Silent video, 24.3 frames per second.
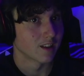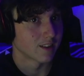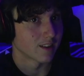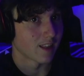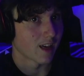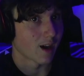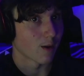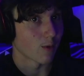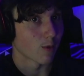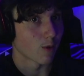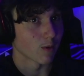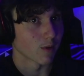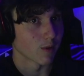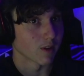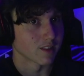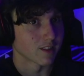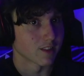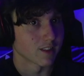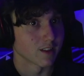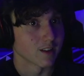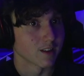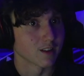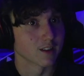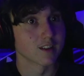that wall right
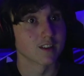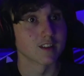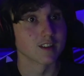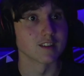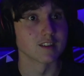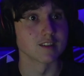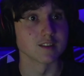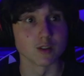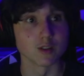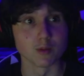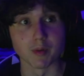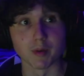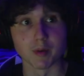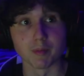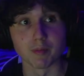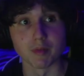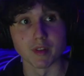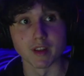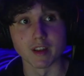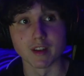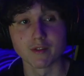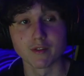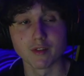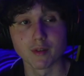there is a little bit
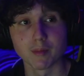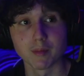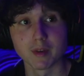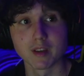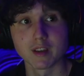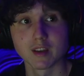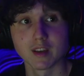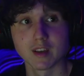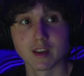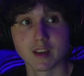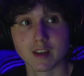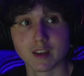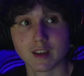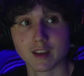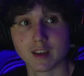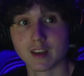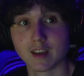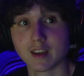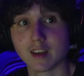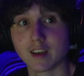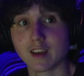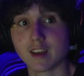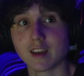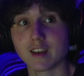plain for me,
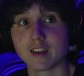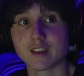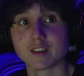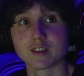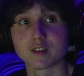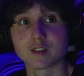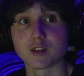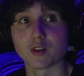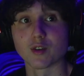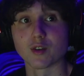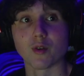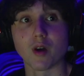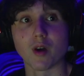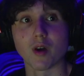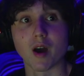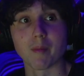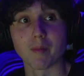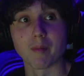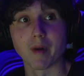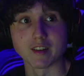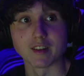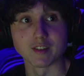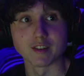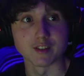so I
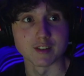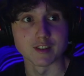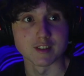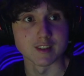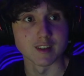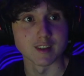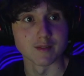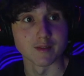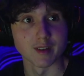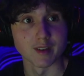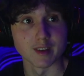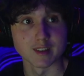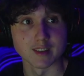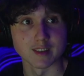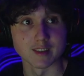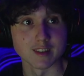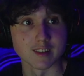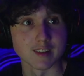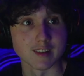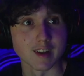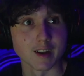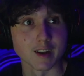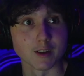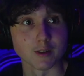might just invest into
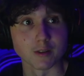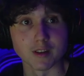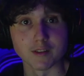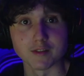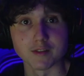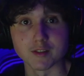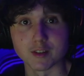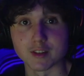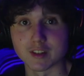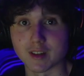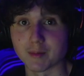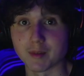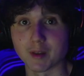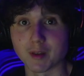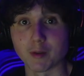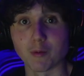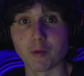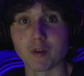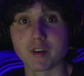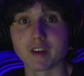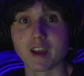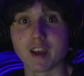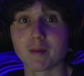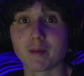nano leafs or something
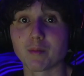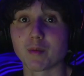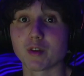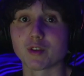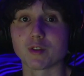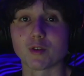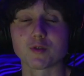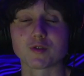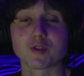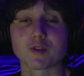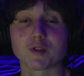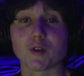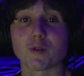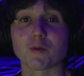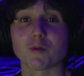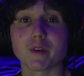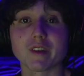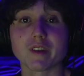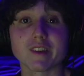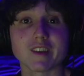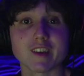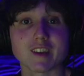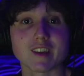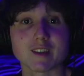one day. But those are
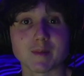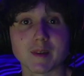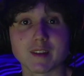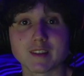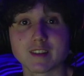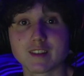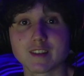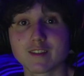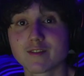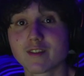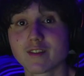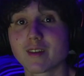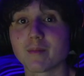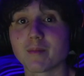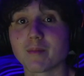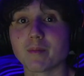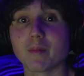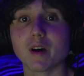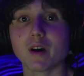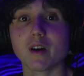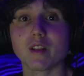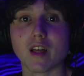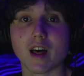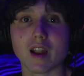really expensive.
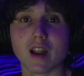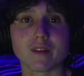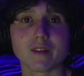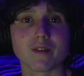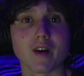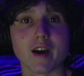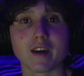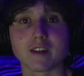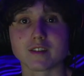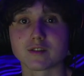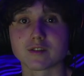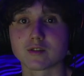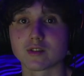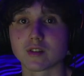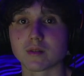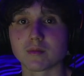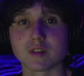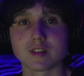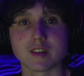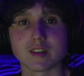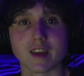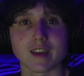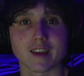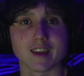But a lot of high-end
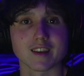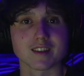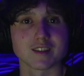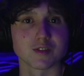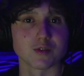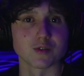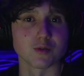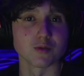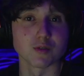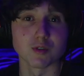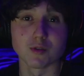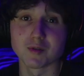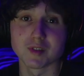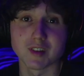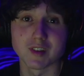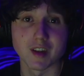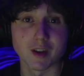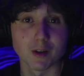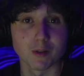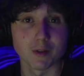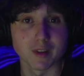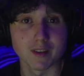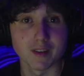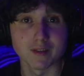streamers, I guess, do use
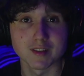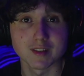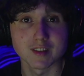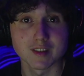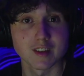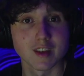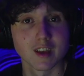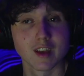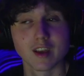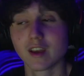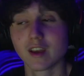nano leafs,